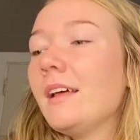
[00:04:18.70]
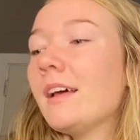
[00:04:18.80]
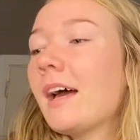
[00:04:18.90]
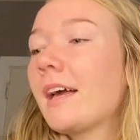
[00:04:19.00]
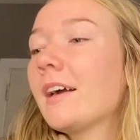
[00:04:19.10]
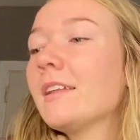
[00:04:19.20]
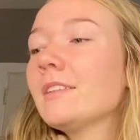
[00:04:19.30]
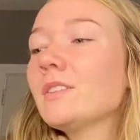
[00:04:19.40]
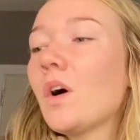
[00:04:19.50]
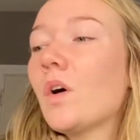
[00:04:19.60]
I got
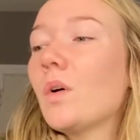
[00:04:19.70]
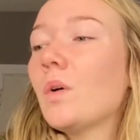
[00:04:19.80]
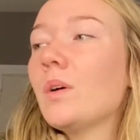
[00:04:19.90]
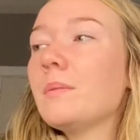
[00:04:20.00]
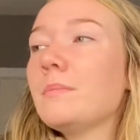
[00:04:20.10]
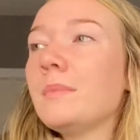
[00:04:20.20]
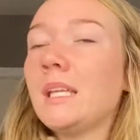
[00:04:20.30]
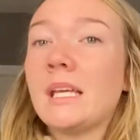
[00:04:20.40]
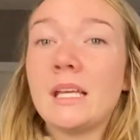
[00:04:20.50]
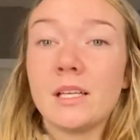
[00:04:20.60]
this whole
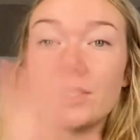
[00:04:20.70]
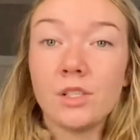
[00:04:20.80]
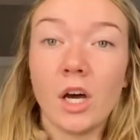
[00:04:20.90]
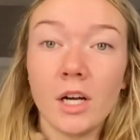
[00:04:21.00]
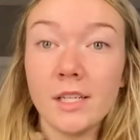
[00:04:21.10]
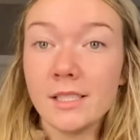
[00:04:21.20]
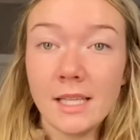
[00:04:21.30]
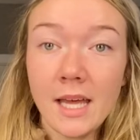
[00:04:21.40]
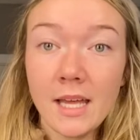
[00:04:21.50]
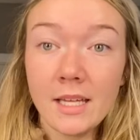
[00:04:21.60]
mini Tarte
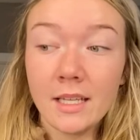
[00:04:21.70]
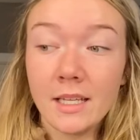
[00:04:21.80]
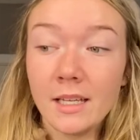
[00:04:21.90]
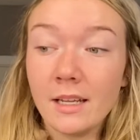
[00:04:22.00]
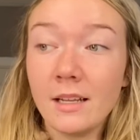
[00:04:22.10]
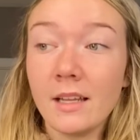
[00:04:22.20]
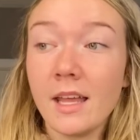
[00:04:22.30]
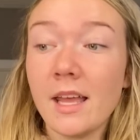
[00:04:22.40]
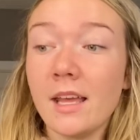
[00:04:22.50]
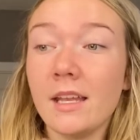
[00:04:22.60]
set,
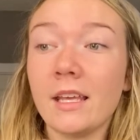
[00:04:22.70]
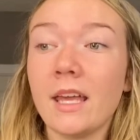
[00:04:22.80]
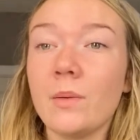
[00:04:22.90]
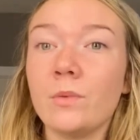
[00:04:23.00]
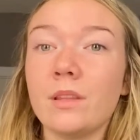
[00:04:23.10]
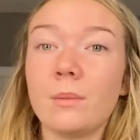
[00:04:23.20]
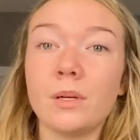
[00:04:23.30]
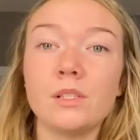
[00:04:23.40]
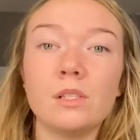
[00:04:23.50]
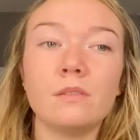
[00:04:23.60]
and it came with a
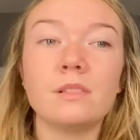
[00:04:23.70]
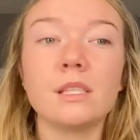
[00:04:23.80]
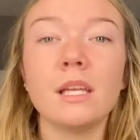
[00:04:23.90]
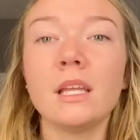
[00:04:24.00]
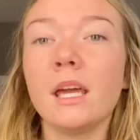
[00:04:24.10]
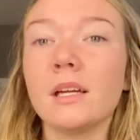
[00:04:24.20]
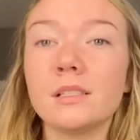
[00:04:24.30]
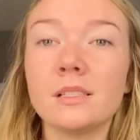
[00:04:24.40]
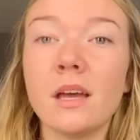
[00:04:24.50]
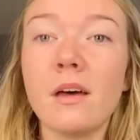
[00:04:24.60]
bunch of skincare
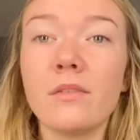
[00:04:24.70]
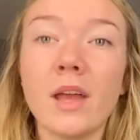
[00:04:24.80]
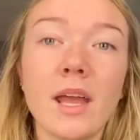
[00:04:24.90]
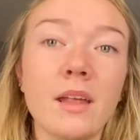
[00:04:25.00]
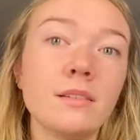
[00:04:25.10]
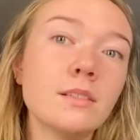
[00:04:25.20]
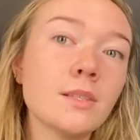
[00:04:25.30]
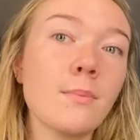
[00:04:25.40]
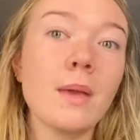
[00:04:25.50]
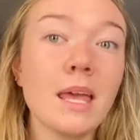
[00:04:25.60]
stuff and
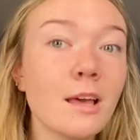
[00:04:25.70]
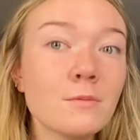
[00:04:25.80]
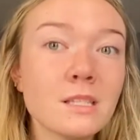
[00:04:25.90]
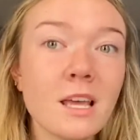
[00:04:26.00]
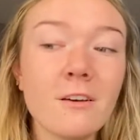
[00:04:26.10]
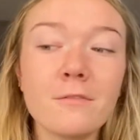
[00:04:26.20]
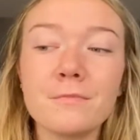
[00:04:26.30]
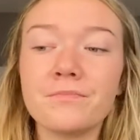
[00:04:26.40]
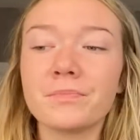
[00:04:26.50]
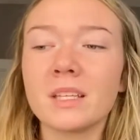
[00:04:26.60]
some makeup stuff.
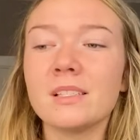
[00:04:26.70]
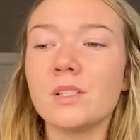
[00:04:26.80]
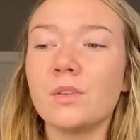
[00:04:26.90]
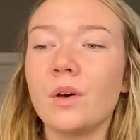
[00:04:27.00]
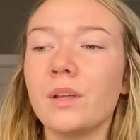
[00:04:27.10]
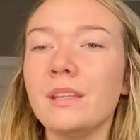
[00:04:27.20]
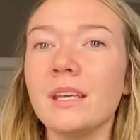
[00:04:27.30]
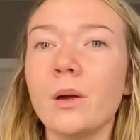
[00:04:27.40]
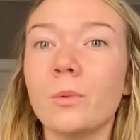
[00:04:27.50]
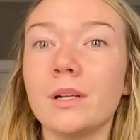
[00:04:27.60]
So the only
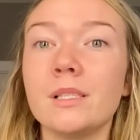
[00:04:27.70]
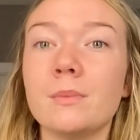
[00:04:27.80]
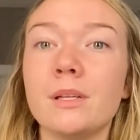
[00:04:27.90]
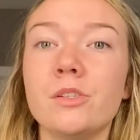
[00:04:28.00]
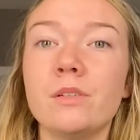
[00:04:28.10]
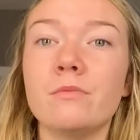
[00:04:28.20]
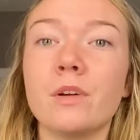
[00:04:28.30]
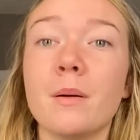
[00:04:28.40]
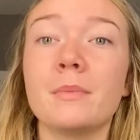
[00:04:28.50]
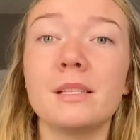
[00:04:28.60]
thing I wanted to mention
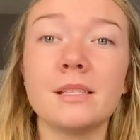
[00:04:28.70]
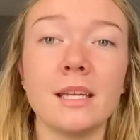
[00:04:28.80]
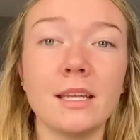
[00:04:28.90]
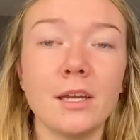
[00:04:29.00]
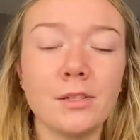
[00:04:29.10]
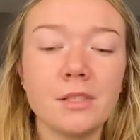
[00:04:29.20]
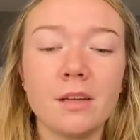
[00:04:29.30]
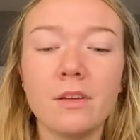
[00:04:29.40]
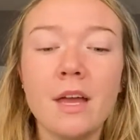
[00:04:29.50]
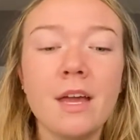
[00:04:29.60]
from the skincare
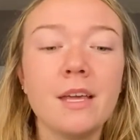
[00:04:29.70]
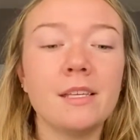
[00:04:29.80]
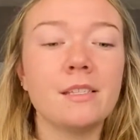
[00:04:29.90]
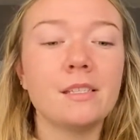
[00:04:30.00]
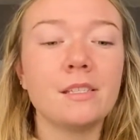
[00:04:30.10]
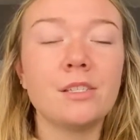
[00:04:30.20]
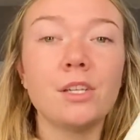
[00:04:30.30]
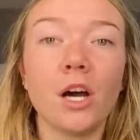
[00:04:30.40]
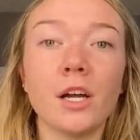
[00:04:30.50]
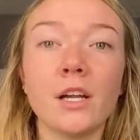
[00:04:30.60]
stuff is this
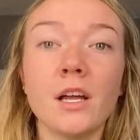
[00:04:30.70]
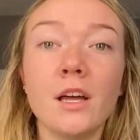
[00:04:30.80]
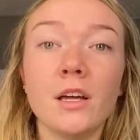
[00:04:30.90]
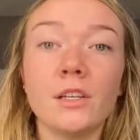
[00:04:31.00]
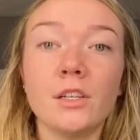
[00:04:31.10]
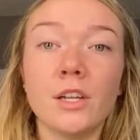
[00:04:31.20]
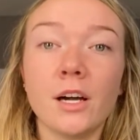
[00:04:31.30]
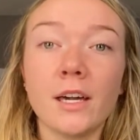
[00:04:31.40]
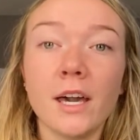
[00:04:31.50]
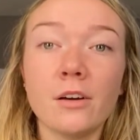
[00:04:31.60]
Tarte
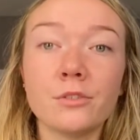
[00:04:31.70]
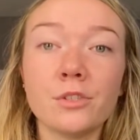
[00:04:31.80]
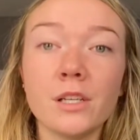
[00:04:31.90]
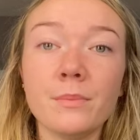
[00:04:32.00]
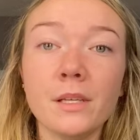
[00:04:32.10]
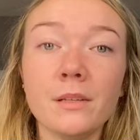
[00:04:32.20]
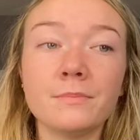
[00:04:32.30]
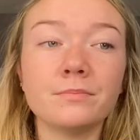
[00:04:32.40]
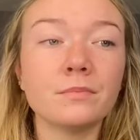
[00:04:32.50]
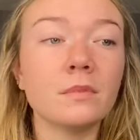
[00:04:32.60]
Knockout treatment,
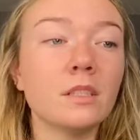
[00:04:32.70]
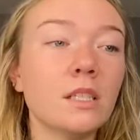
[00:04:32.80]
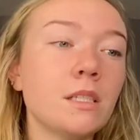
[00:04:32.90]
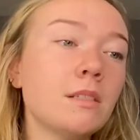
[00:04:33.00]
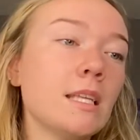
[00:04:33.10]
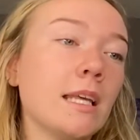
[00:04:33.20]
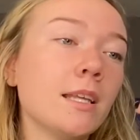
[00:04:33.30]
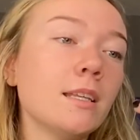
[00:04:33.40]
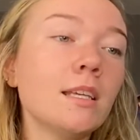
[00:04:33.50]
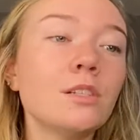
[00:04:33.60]
the
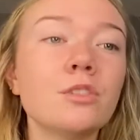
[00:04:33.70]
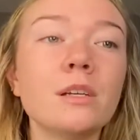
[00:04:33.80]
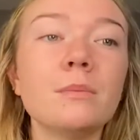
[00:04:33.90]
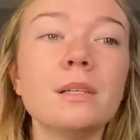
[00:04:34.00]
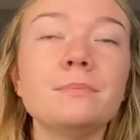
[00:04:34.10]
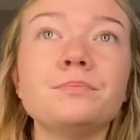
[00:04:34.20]
tingling treatment.